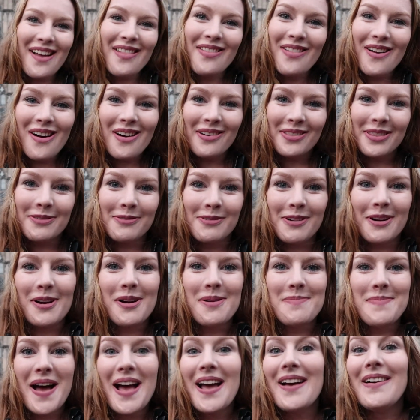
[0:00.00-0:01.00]
along the
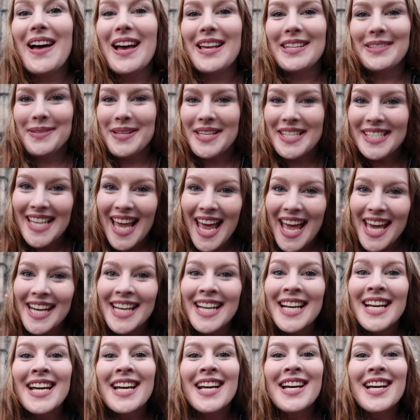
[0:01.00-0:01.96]
Royal Mile as we said.